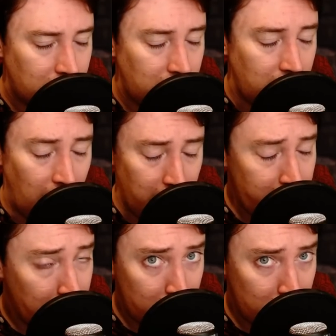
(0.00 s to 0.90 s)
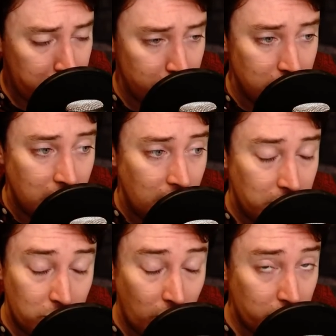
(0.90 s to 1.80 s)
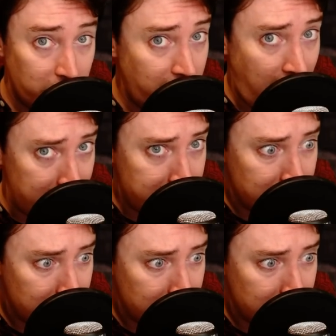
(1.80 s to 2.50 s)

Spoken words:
Yes, but what was that?